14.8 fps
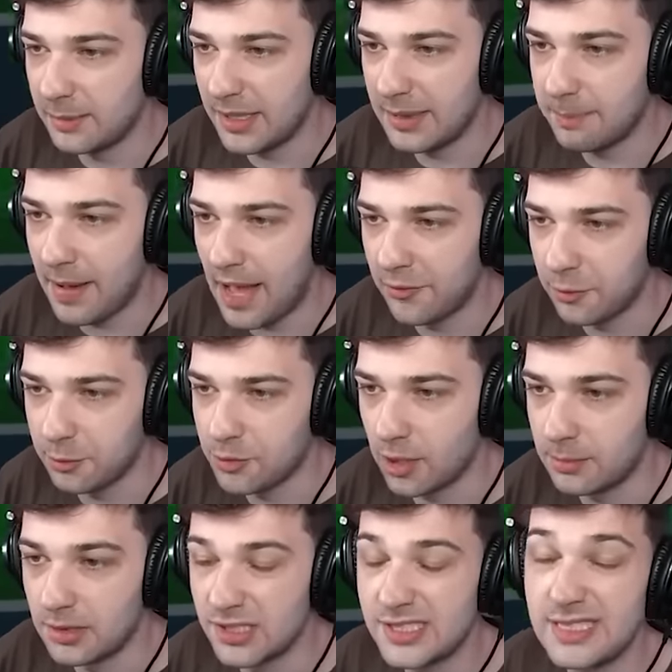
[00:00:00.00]
I'm late, bathroom
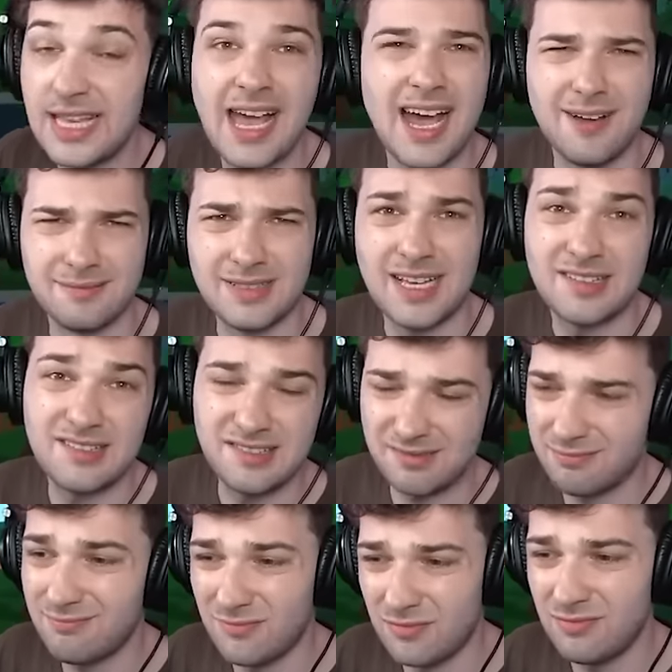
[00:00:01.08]
troubles. Yeah,
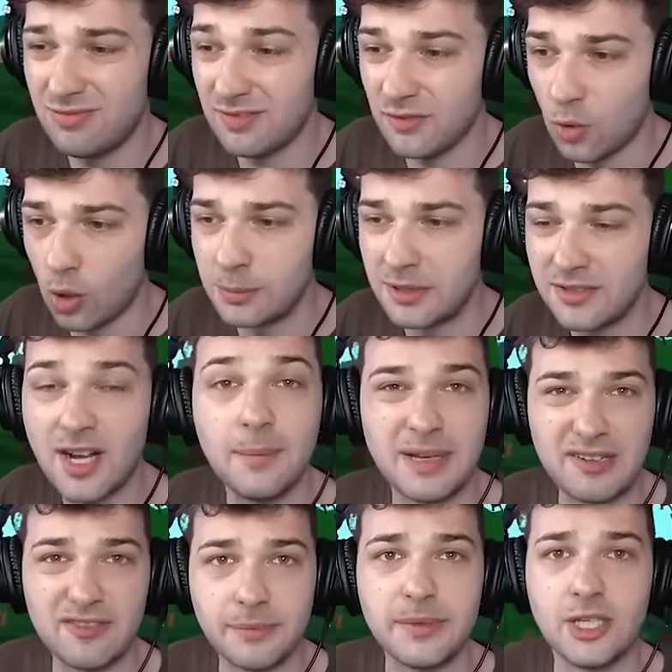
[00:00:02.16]
that's normal
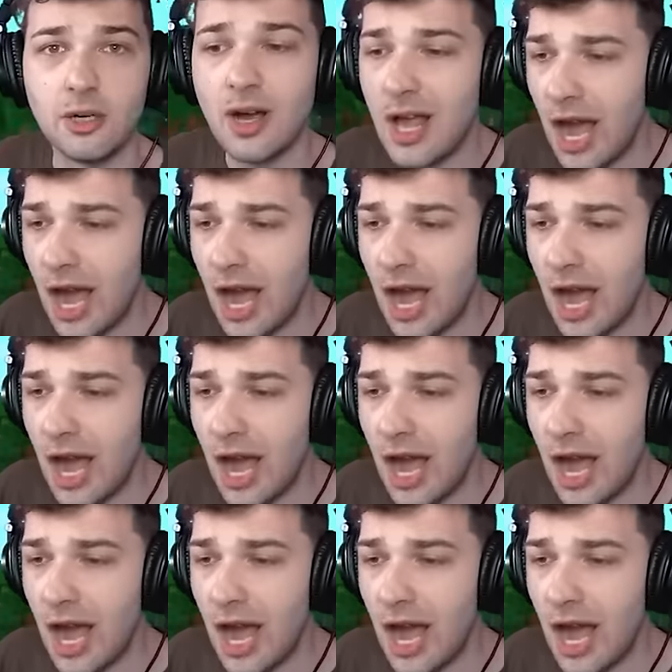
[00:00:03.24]
coming from you.